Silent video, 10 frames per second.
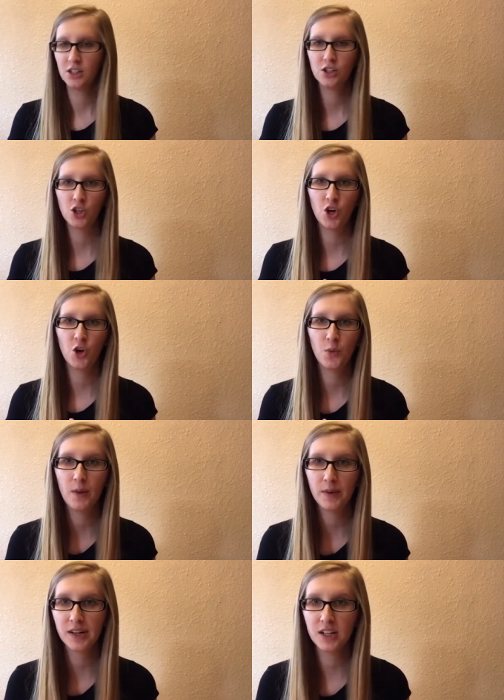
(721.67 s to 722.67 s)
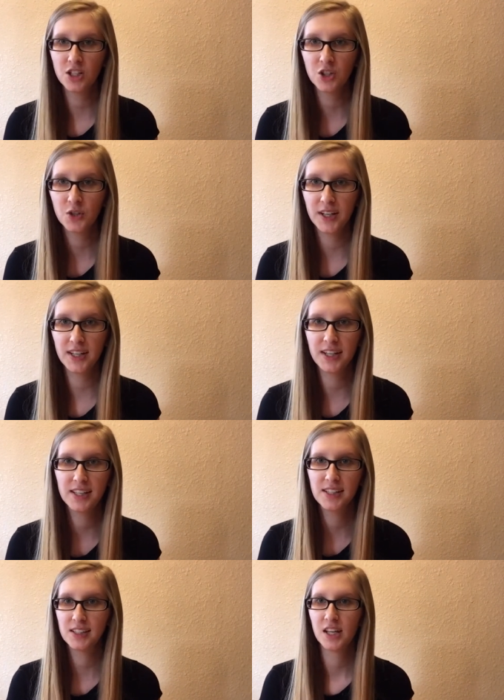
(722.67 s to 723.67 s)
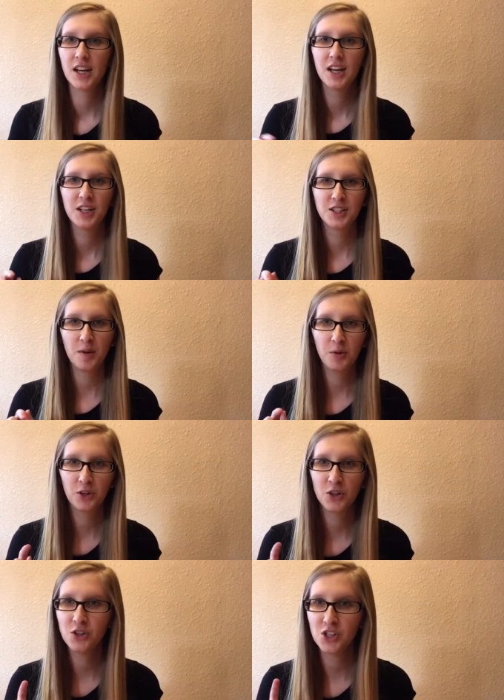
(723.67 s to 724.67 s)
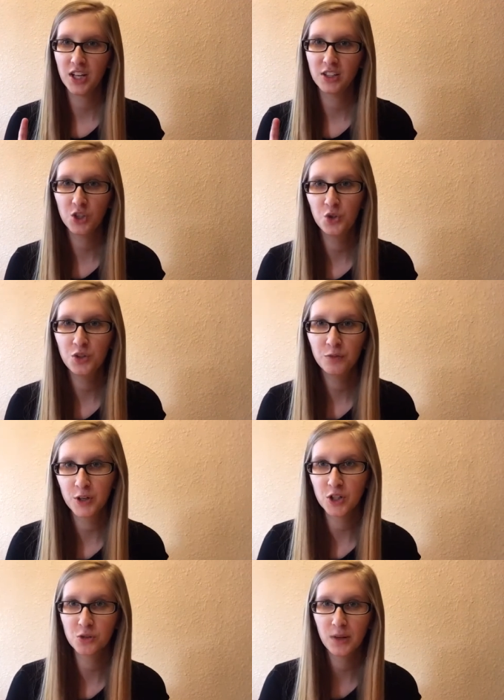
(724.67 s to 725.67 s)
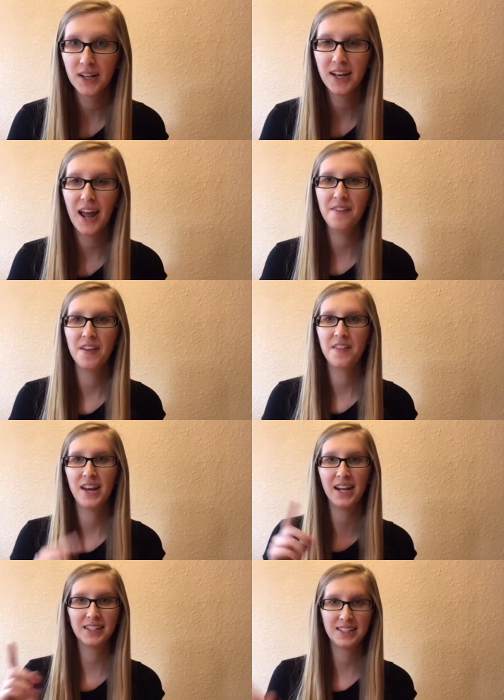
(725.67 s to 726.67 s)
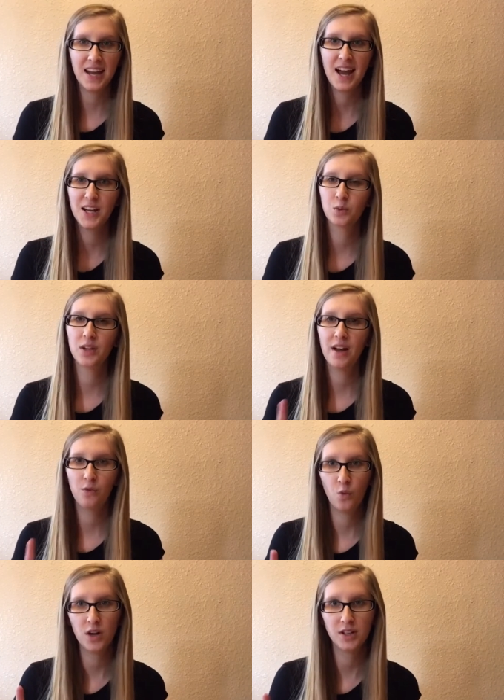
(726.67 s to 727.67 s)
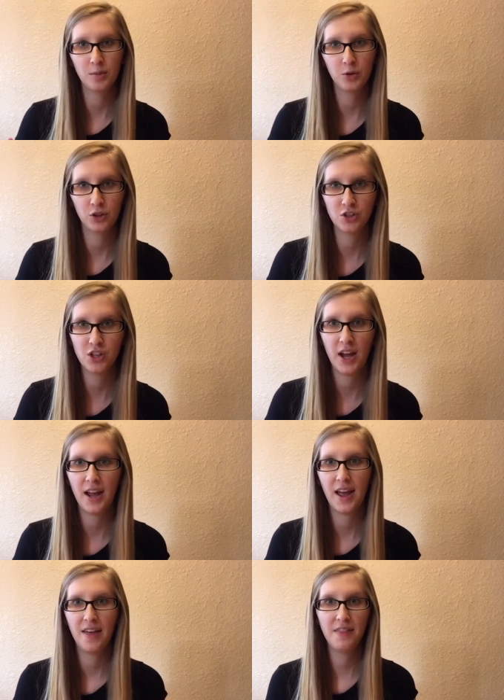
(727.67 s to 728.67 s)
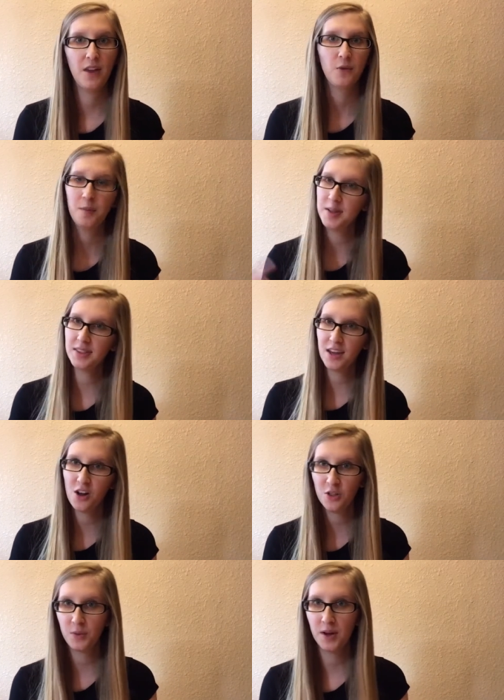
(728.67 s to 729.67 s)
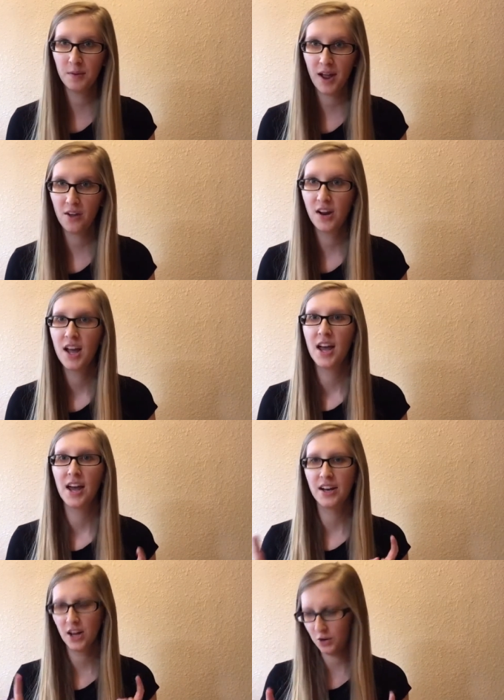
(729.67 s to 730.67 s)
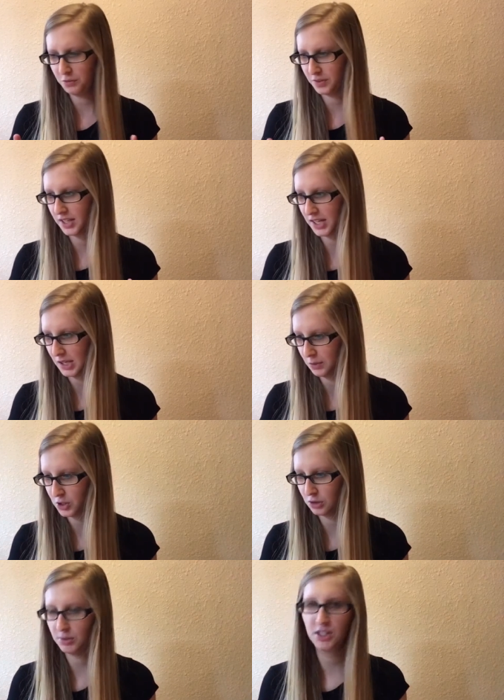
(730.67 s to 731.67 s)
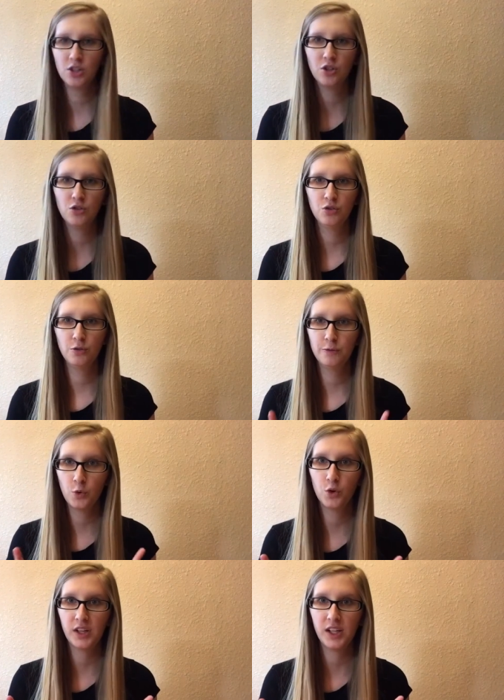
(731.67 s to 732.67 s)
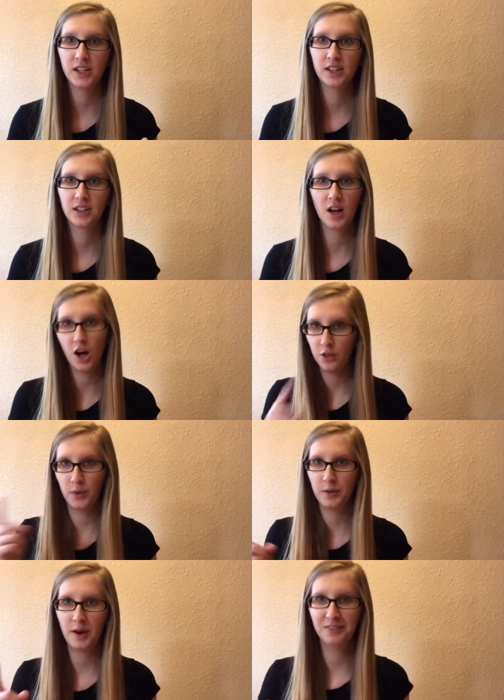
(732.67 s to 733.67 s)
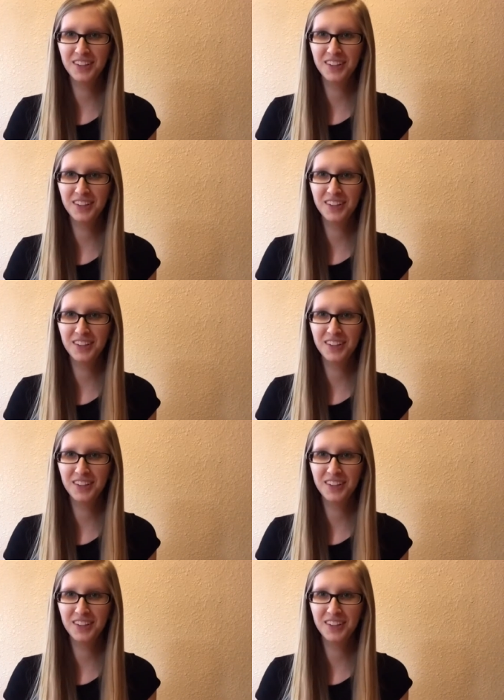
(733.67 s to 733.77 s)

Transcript: So what we're gonna do is double crochet two in the first one and then the next nine we'll have one double crochet and then repeat that all the way around and hopefully we should be to 40 all the way around.